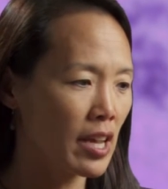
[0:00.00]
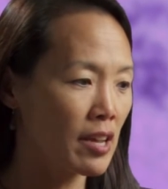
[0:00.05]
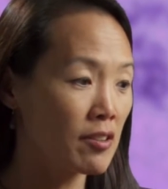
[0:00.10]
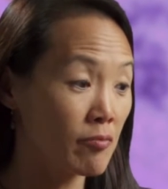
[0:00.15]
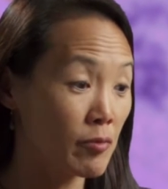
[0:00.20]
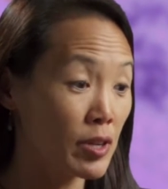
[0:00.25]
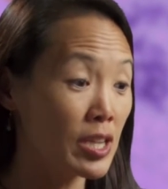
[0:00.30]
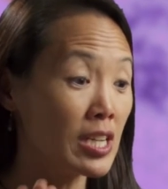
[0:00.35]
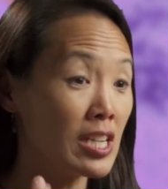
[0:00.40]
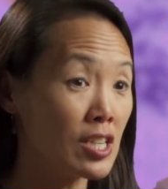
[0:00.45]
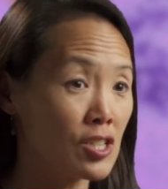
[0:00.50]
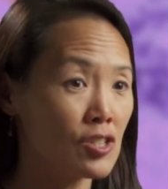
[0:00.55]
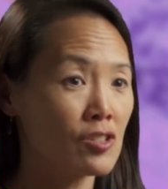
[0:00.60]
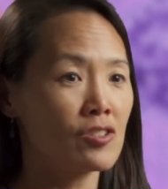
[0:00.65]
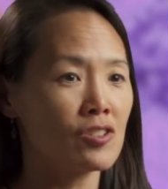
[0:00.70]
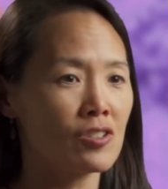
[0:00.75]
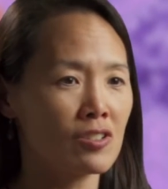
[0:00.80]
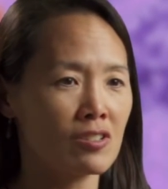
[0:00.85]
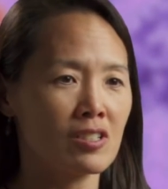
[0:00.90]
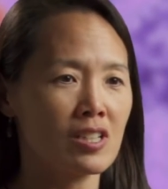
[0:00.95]
and we need to
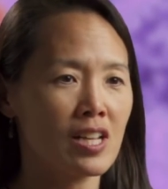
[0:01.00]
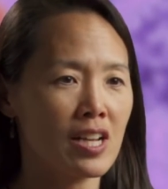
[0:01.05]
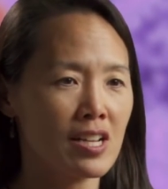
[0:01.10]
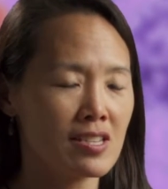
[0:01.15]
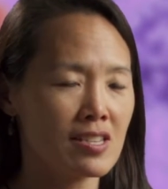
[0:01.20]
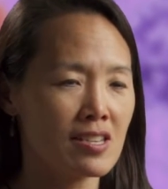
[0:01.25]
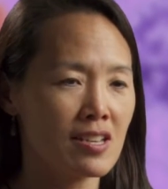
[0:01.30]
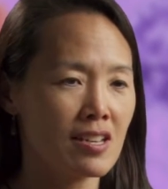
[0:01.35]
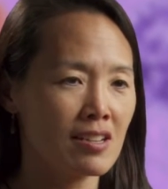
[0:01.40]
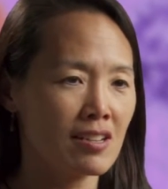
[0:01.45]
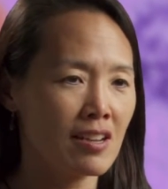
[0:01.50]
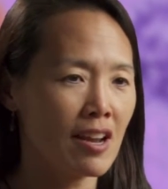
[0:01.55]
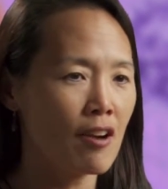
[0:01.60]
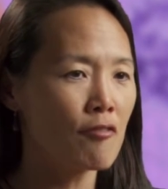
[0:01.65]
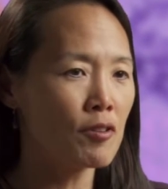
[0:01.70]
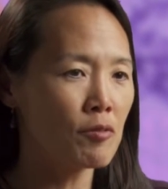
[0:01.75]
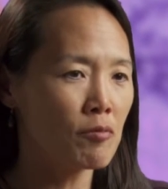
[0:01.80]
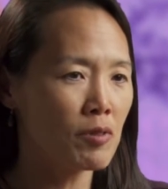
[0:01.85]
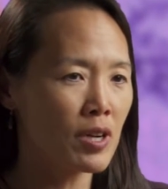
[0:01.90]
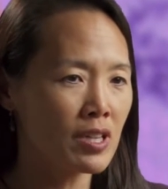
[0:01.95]
internalize it,
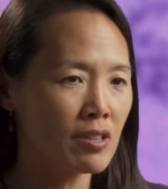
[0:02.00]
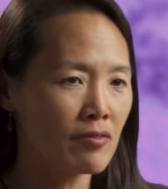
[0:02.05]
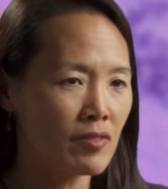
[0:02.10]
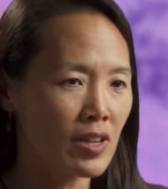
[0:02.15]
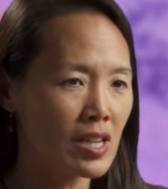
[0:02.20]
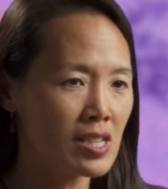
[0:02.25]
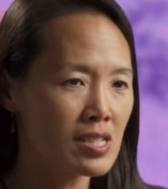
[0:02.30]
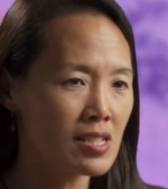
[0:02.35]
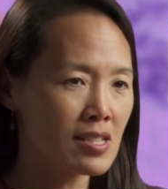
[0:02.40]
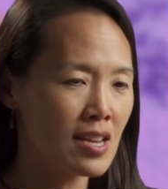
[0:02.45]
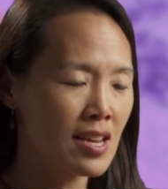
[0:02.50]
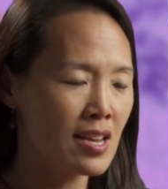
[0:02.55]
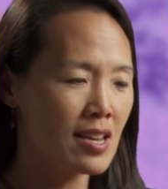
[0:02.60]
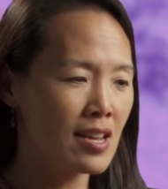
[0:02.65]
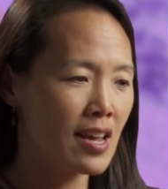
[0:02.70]
every one of us,